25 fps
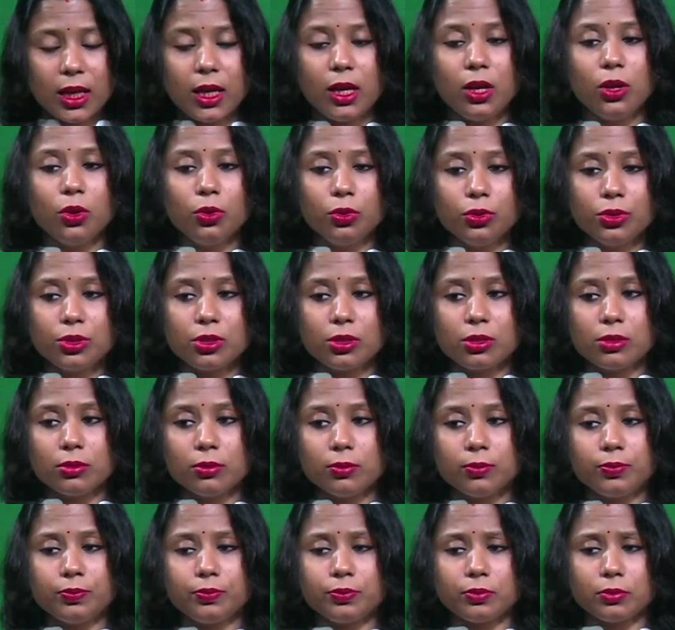the
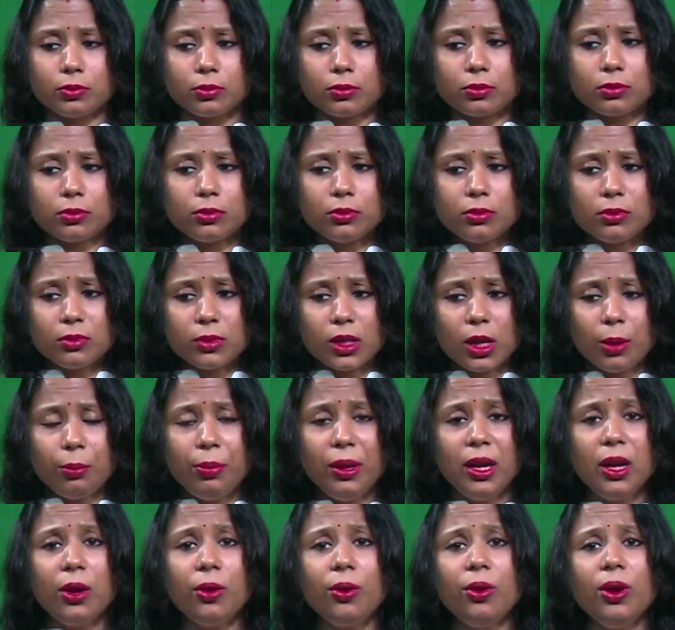youths
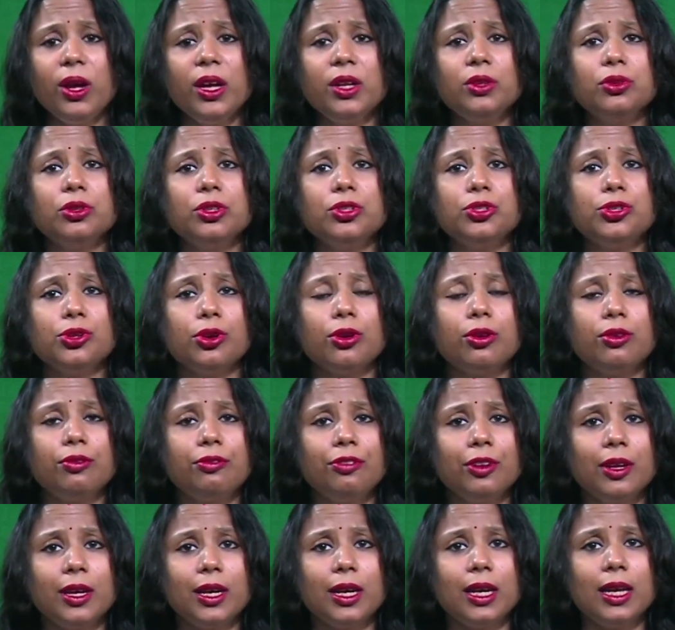belonging to the
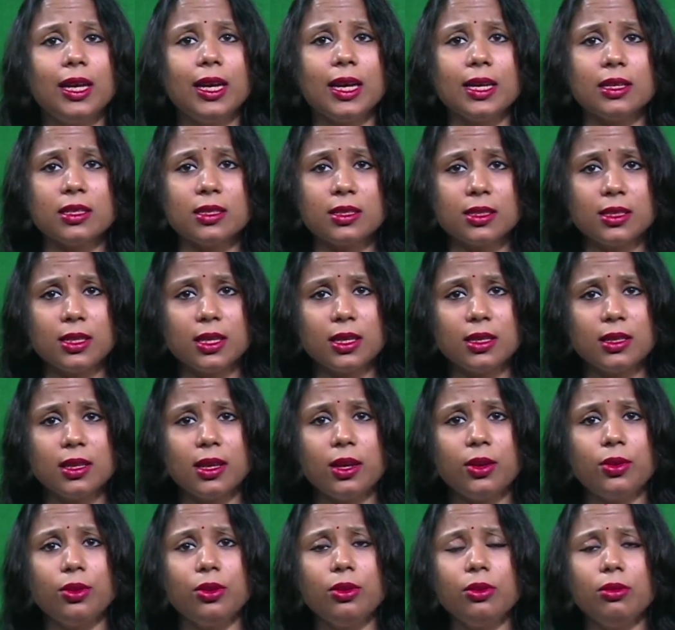geographically
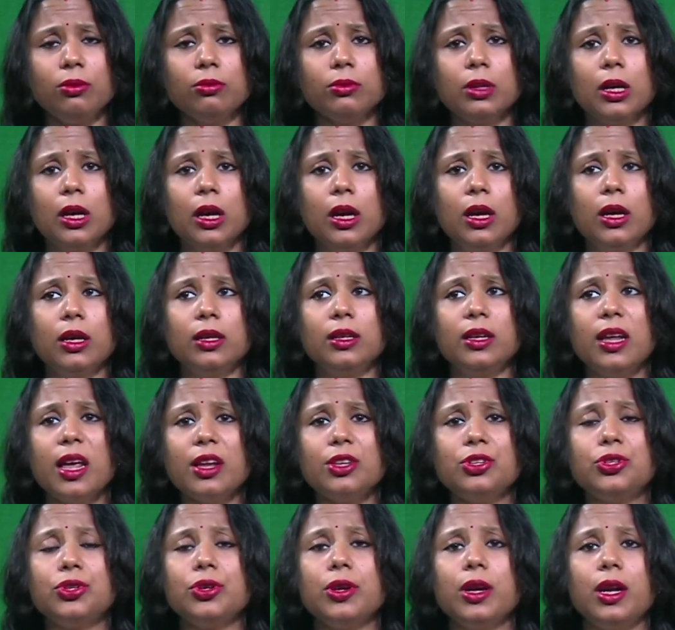aesthetic,
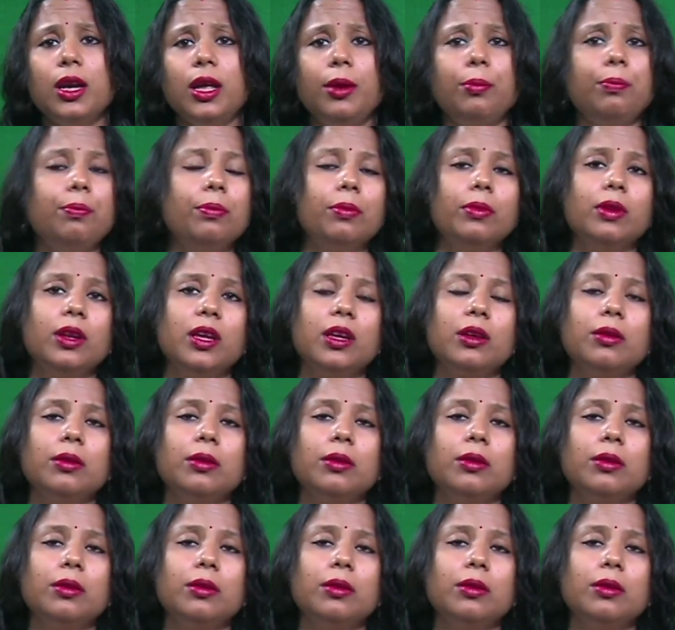naturally